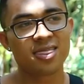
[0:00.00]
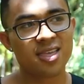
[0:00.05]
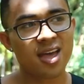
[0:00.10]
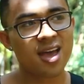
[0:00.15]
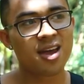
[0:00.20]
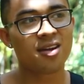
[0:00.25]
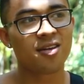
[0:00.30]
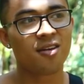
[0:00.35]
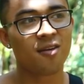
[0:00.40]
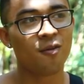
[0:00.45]
And
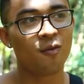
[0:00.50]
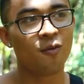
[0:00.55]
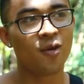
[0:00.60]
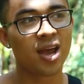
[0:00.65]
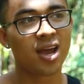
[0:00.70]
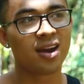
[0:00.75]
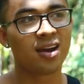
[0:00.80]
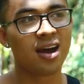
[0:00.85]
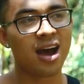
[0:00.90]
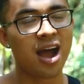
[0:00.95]
then
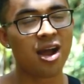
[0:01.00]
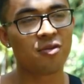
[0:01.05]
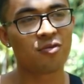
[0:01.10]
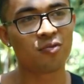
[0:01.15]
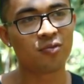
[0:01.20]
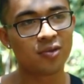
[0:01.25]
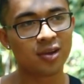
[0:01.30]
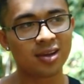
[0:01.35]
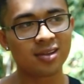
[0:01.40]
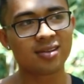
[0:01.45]
when I
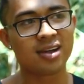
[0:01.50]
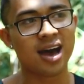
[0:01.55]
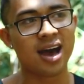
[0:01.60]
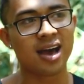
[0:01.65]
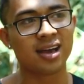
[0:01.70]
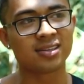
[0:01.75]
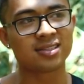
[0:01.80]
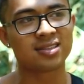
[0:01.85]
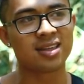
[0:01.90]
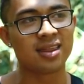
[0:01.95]

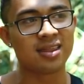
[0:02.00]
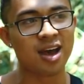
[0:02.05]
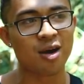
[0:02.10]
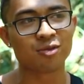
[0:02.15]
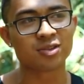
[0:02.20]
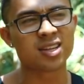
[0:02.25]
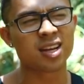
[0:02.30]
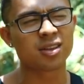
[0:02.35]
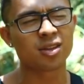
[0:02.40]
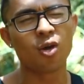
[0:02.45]
realized that
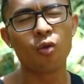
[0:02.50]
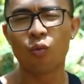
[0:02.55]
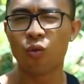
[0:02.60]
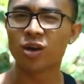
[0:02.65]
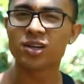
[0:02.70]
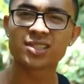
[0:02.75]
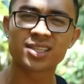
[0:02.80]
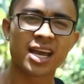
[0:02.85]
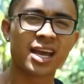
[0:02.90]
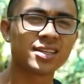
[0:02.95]
that was like the
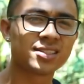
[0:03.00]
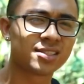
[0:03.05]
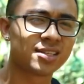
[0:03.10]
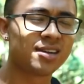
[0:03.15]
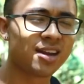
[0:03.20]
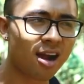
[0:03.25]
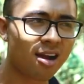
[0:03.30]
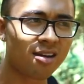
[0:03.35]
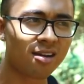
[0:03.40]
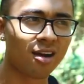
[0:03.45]
worst case
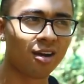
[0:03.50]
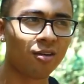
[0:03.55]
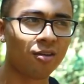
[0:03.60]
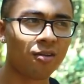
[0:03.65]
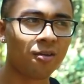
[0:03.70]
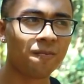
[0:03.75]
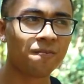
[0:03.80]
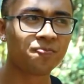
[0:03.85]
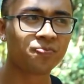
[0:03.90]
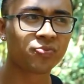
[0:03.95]

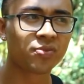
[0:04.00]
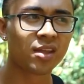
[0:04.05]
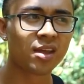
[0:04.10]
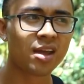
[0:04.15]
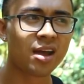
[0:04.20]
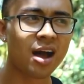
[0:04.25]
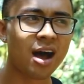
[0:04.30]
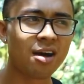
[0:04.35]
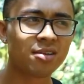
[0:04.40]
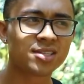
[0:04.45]
scenario,
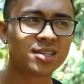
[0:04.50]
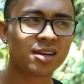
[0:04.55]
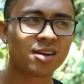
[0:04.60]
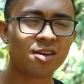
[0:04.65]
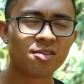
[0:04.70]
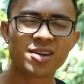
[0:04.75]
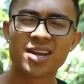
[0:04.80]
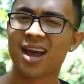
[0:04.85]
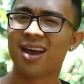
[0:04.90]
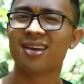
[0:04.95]
I was
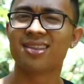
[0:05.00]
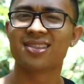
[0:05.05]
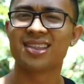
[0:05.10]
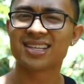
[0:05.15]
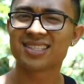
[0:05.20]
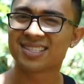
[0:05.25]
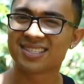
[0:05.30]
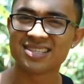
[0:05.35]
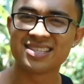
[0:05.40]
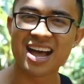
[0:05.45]
like, okay,
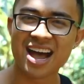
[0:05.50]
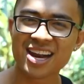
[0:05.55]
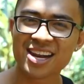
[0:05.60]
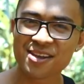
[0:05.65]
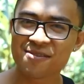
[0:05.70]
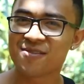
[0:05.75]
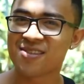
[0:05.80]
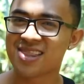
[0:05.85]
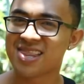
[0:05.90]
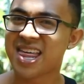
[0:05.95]
that's not
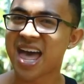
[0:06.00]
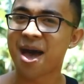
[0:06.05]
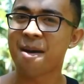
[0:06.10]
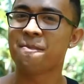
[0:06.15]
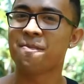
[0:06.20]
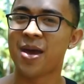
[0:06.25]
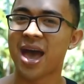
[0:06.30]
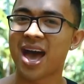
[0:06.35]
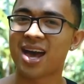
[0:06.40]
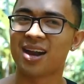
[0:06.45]
even
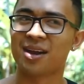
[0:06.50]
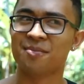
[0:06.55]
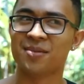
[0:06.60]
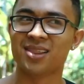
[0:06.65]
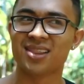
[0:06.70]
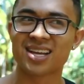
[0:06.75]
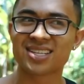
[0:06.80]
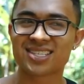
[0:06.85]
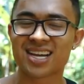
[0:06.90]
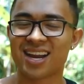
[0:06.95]
that bad. I
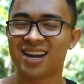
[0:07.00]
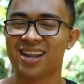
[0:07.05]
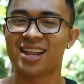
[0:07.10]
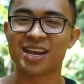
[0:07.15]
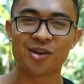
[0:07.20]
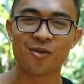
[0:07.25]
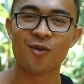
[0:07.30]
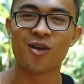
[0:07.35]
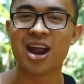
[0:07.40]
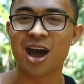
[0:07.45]
mean, that's kind of
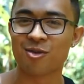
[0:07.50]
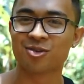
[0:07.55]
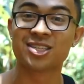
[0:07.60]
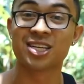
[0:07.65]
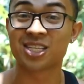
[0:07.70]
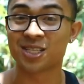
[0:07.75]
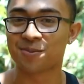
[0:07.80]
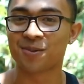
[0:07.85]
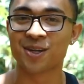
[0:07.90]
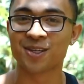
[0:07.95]
like what I
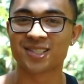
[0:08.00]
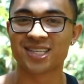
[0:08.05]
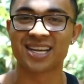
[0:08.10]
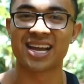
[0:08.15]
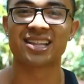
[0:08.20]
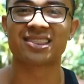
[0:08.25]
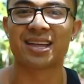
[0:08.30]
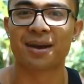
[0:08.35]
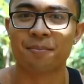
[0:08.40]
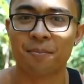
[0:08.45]
was
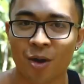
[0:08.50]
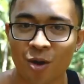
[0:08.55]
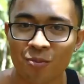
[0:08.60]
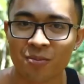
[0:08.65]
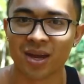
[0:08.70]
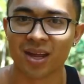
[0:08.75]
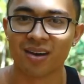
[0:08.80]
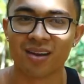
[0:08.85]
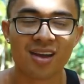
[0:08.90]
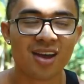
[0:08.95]
experiencing at that
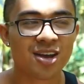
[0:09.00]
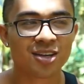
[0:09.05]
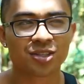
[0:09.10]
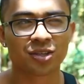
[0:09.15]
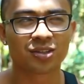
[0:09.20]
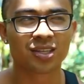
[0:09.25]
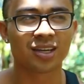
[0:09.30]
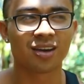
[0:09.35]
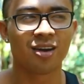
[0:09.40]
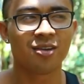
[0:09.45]
moment.
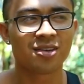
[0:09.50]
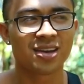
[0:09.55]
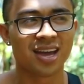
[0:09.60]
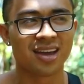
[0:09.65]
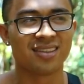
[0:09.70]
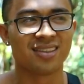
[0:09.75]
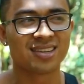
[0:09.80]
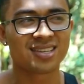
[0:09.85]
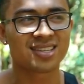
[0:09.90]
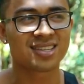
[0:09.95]
So I was like,
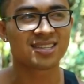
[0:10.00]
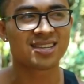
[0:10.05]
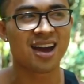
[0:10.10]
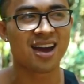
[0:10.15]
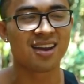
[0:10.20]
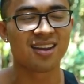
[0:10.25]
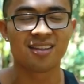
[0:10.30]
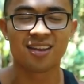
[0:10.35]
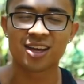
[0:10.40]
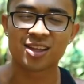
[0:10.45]
okay, this is
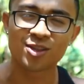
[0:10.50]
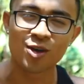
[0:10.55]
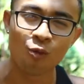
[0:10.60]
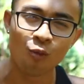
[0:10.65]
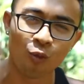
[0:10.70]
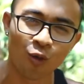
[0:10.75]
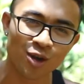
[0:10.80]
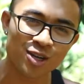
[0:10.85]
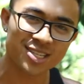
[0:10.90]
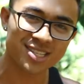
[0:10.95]
kind of like the
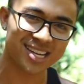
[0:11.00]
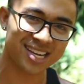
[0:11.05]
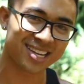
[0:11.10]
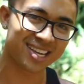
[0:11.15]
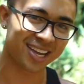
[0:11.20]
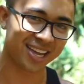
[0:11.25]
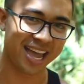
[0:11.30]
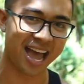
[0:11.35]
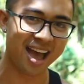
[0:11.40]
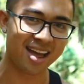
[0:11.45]
worst it
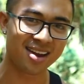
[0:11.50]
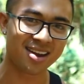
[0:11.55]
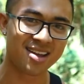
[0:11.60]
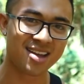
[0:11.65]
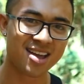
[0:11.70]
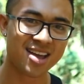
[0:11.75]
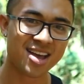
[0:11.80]
could get.